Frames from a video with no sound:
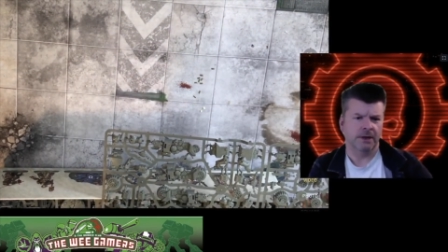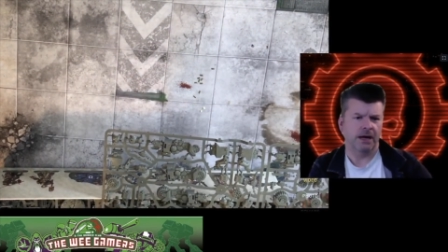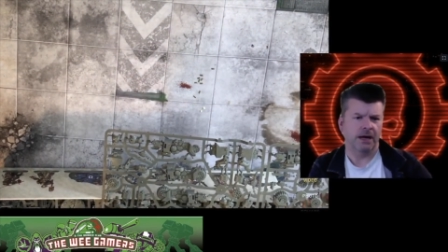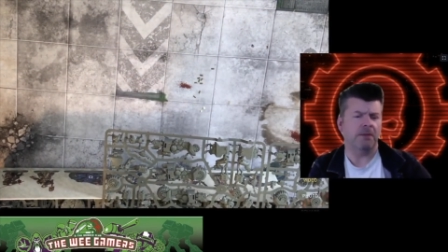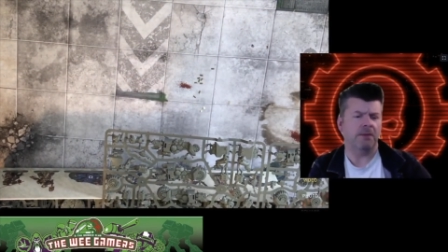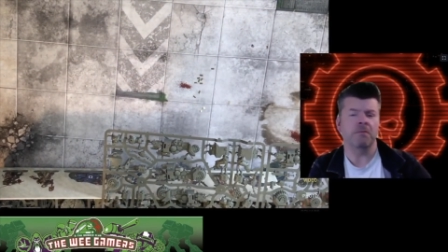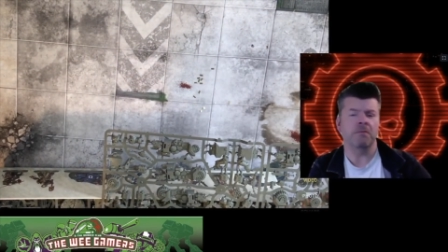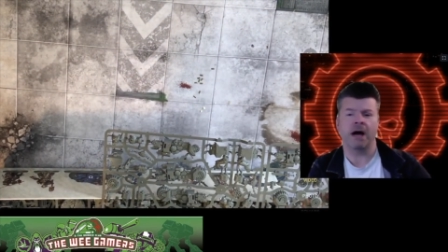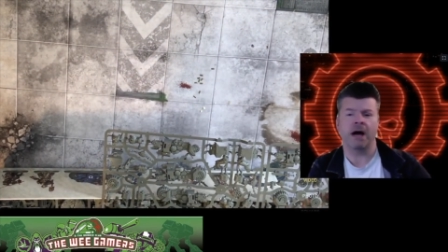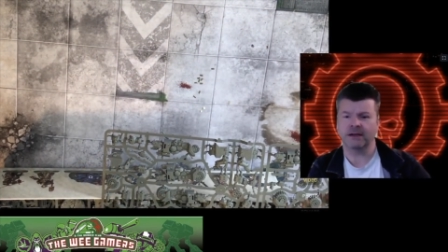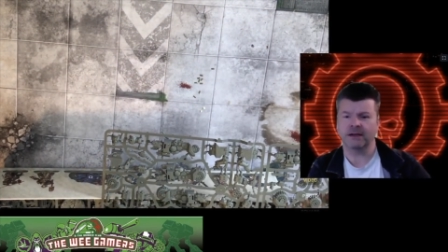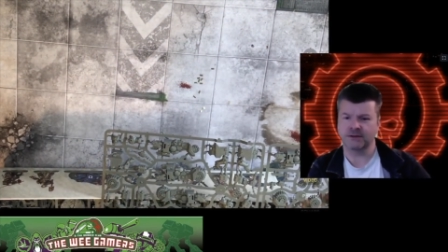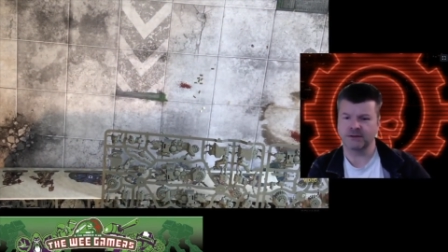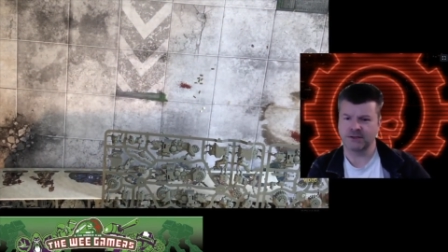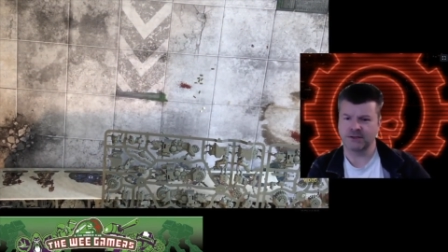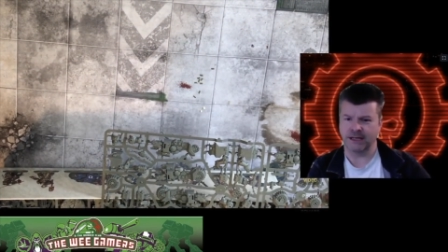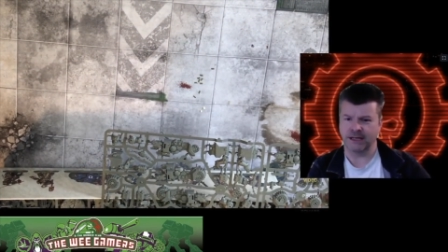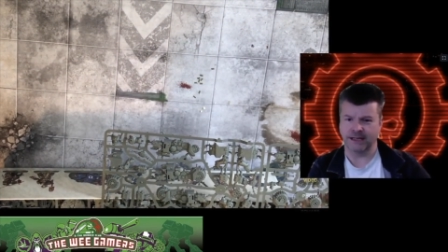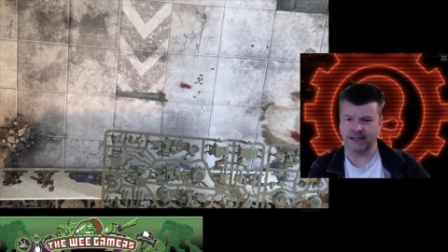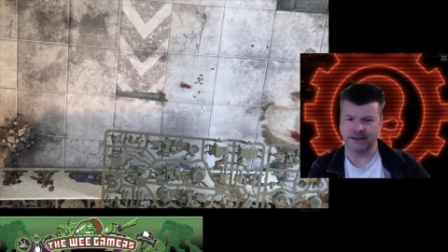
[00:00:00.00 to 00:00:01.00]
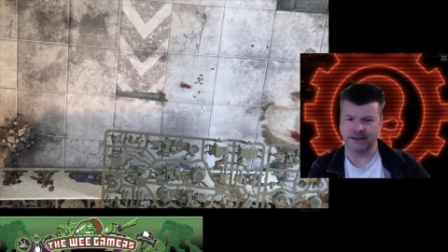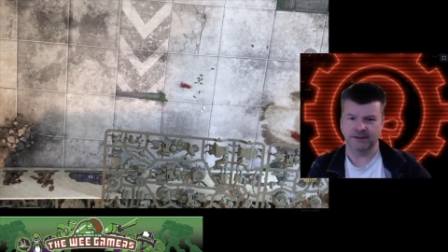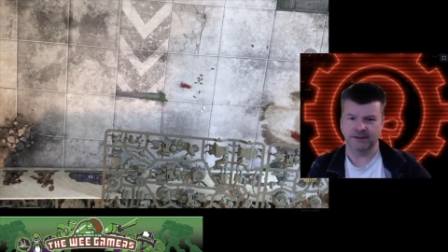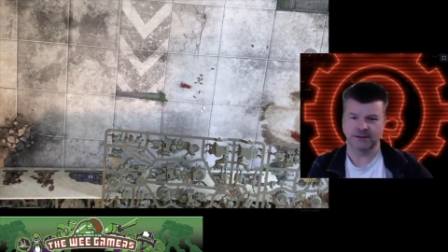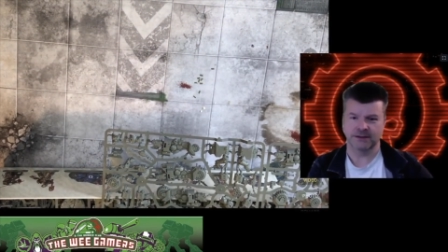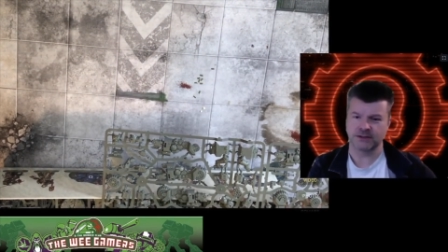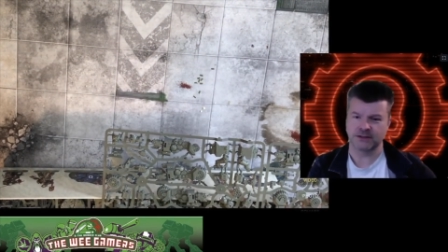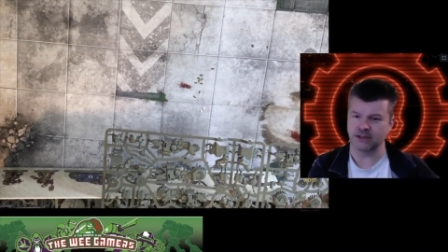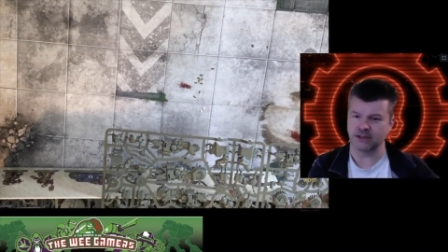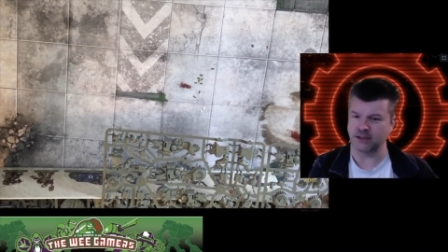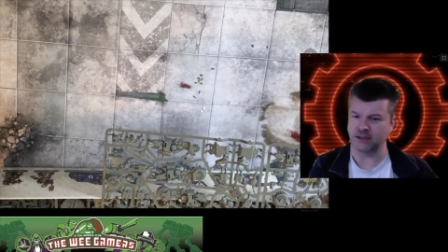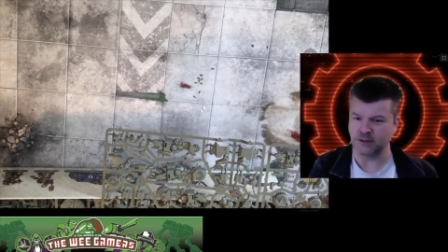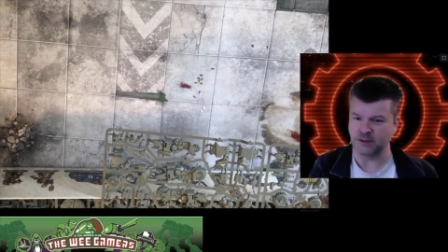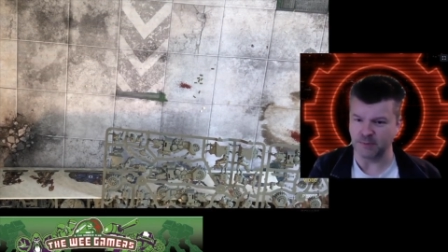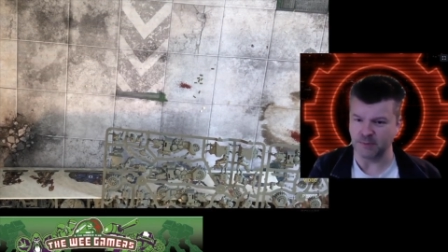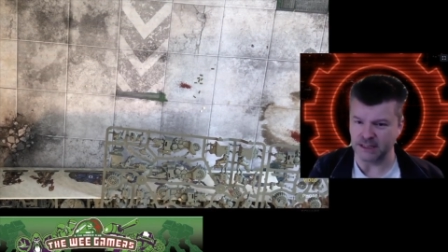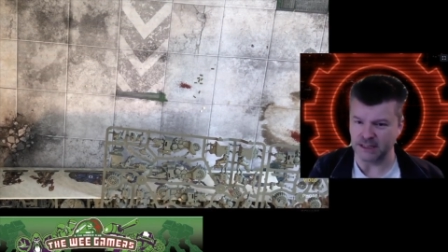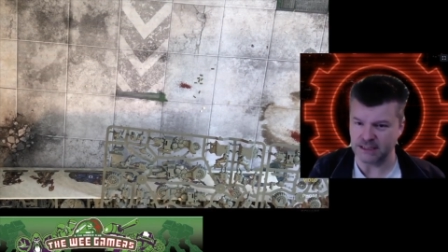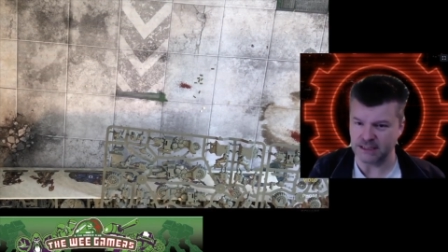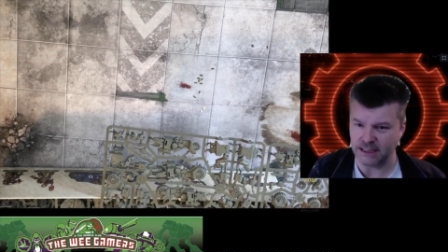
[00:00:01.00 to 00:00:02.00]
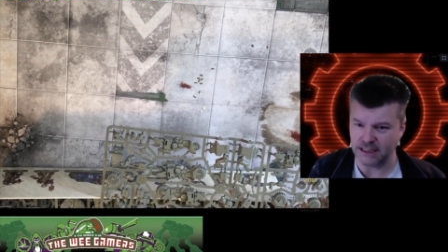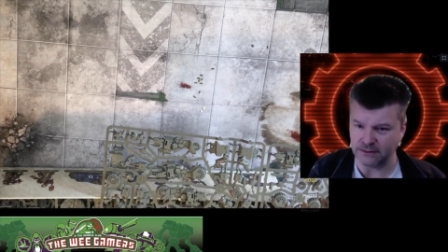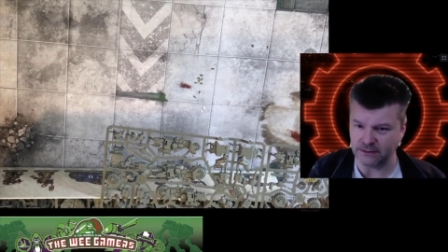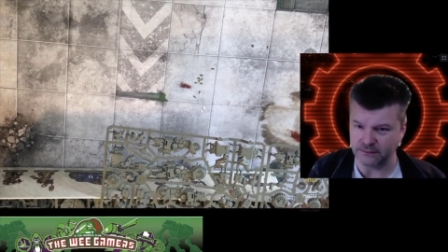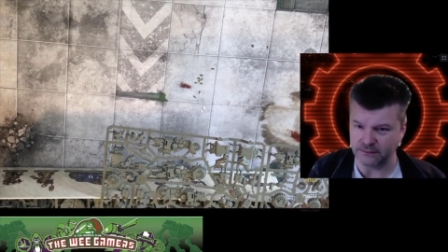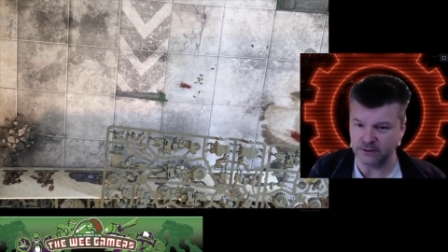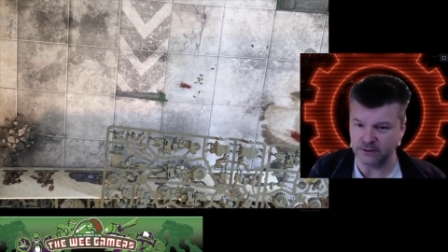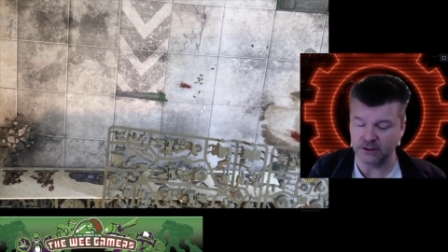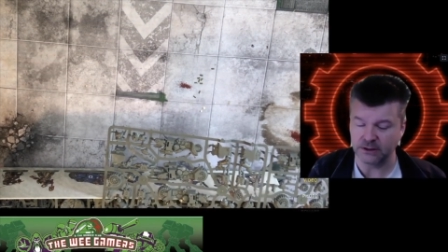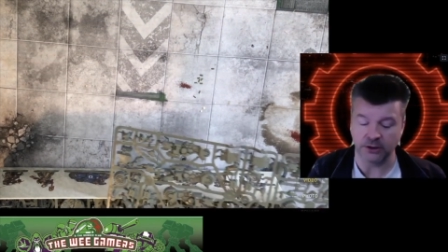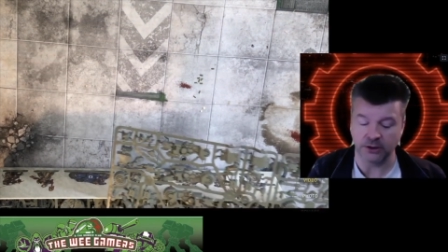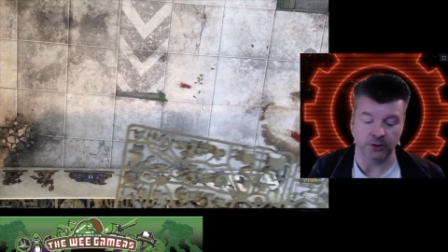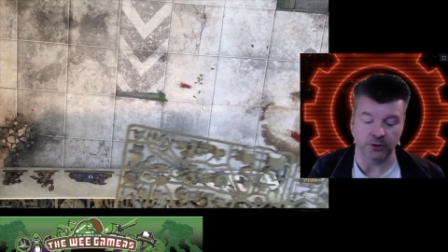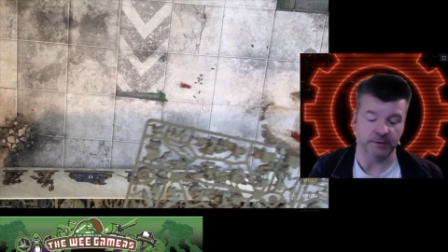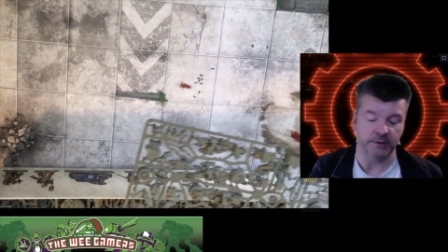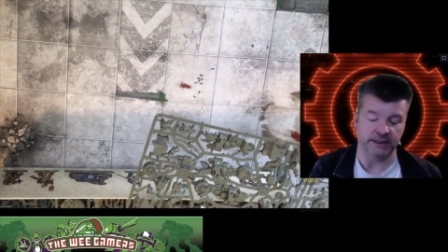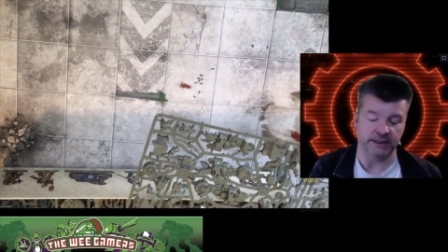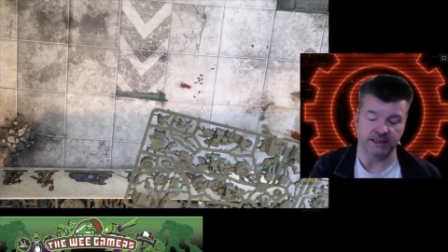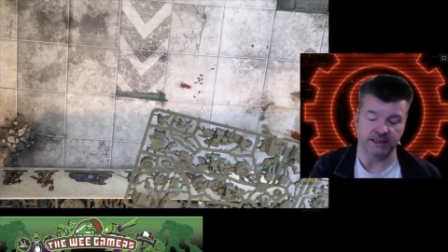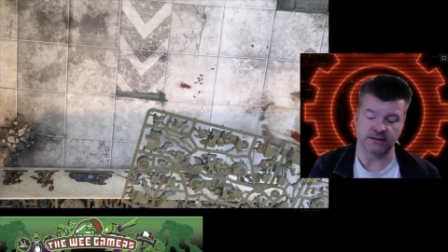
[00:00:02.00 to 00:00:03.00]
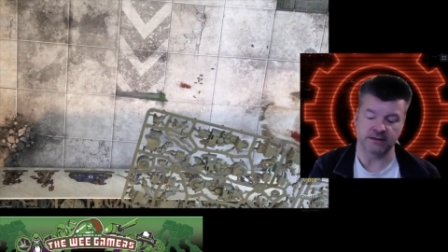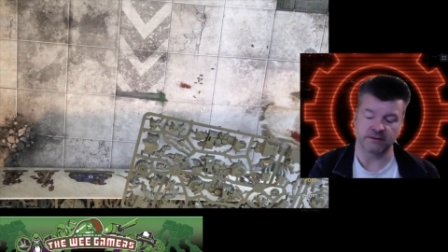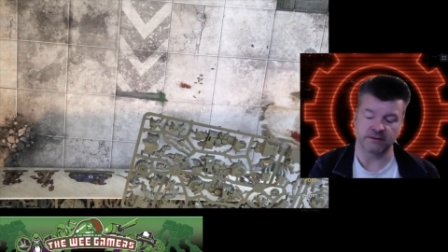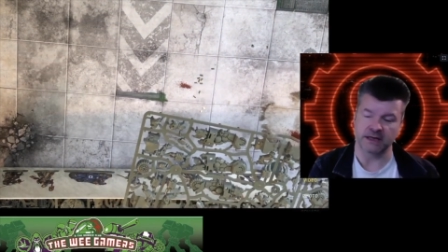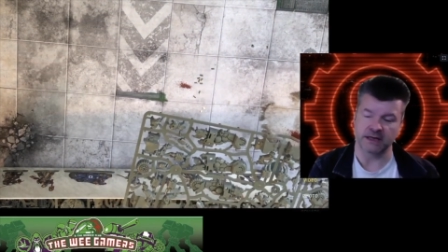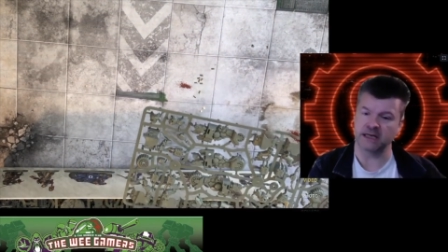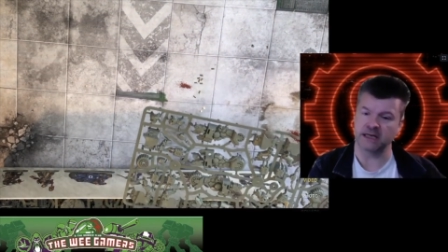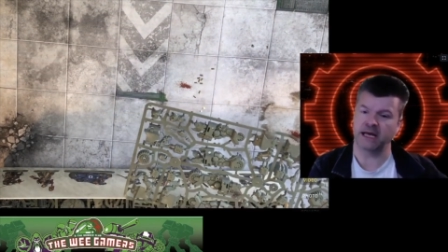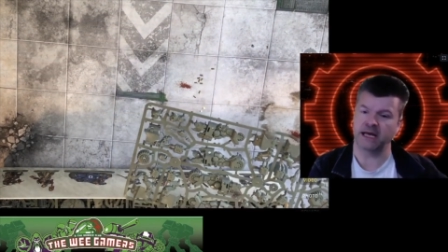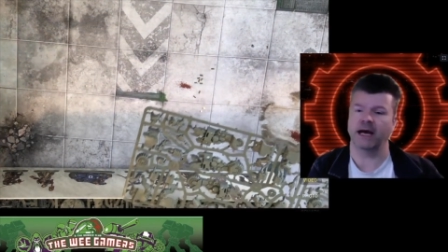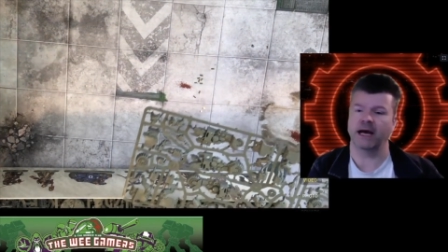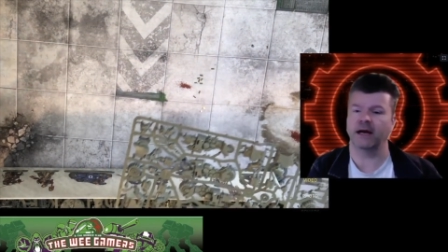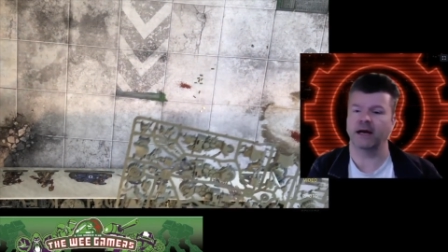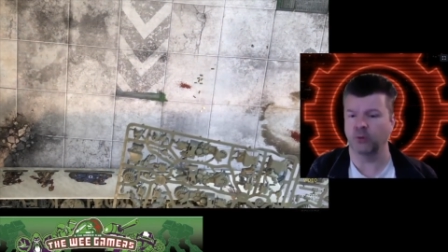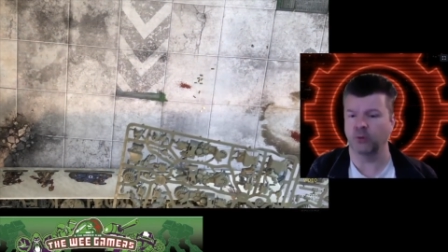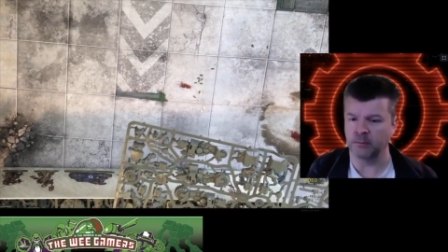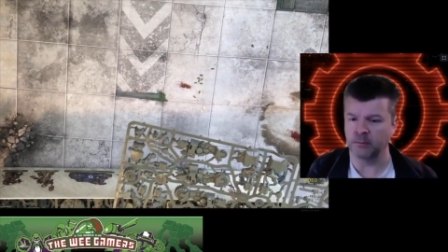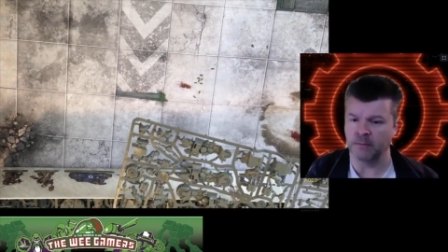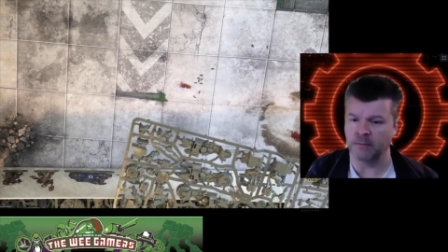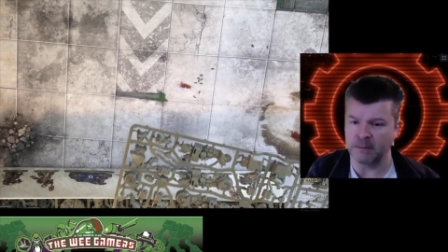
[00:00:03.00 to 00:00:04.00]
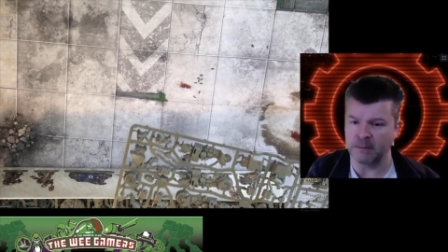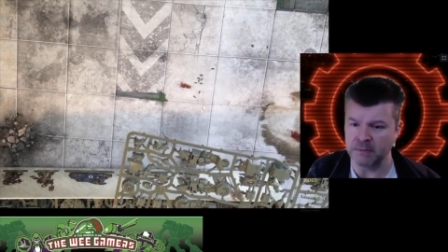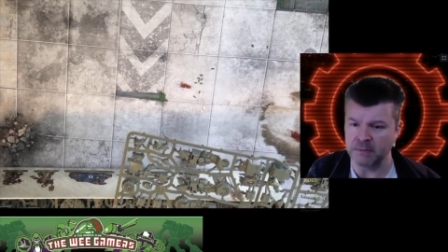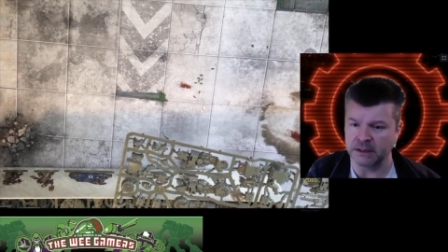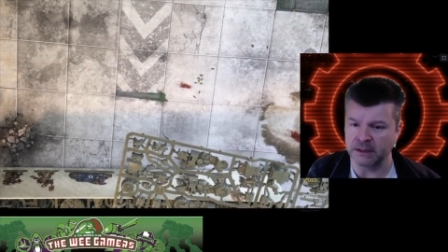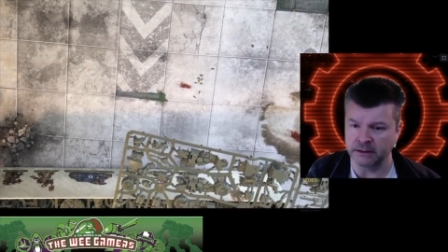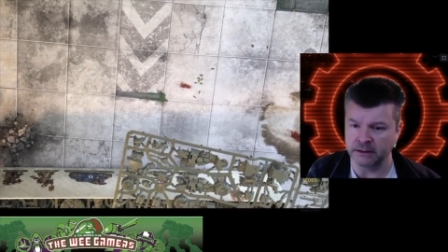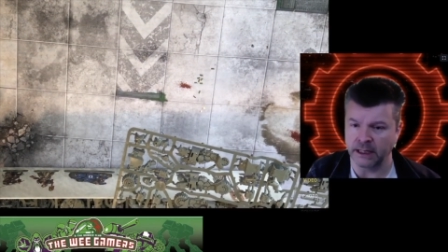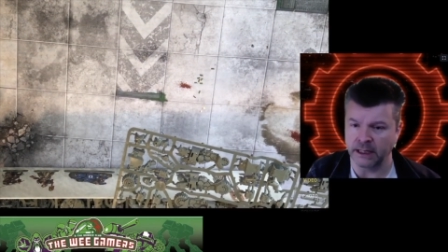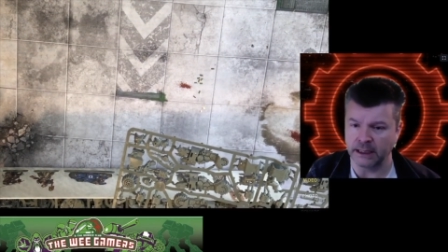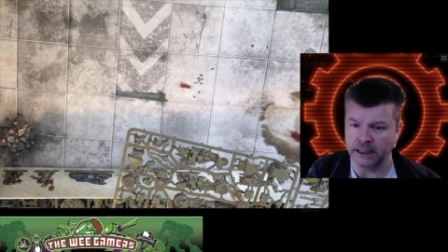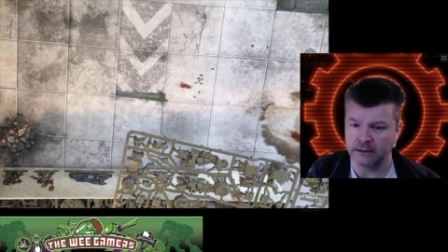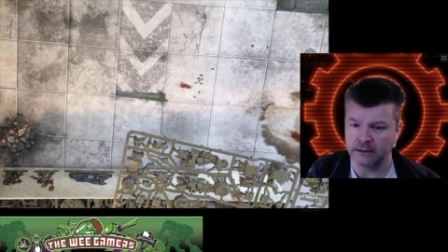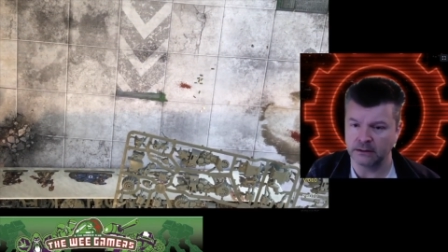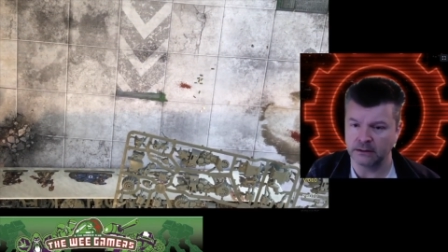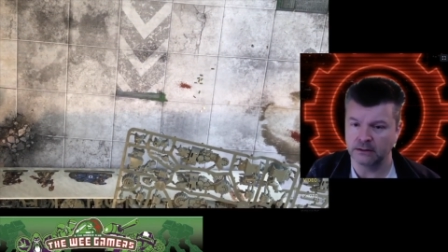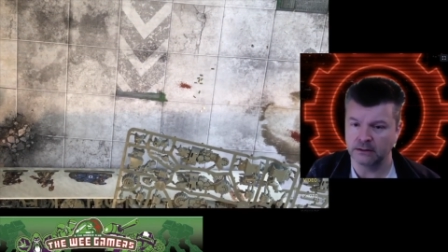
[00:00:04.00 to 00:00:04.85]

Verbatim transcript: a mild cynic such as myself can open this and think, yeah, I wouldn't mind building that,